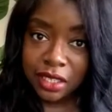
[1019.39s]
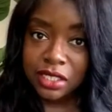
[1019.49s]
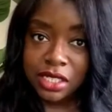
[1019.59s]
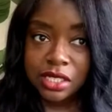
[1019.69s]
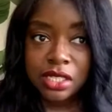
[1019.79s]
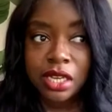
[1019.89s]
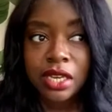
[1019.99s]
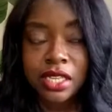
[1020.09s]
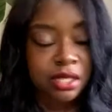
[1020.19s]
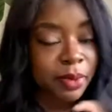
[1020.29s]
Just
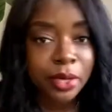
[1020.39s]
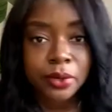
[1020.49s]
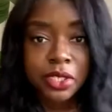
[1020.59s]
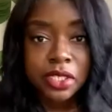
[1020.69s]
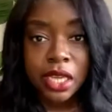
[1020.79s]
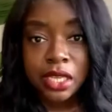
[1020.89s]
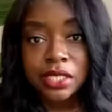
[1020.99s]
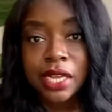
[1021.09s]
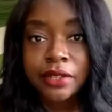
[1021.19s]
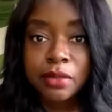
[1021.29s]
it's spelled just like it
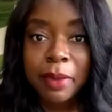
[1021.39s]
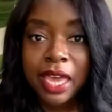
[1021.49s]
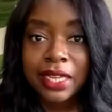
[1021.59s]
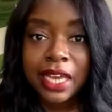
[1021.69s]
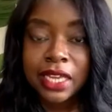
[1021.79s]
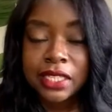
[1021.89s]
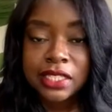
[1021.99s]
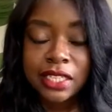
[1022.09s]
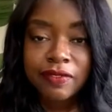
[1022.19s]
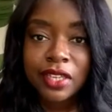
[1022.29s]
sounds, Pack Light
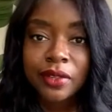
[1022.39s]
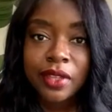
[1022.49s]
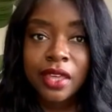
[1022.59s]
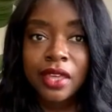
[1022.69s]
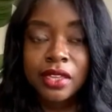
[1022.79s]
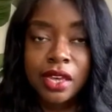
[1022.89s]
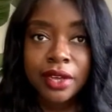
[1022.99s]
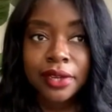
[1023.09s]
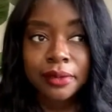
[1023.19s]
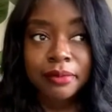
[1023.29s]
TV.
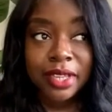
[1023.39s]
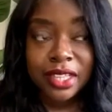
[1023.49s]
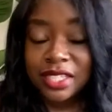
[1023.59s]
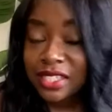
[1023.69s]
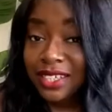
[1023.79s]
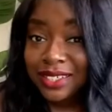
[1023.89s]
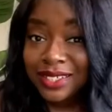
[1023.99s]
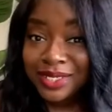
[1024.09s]
And that's it.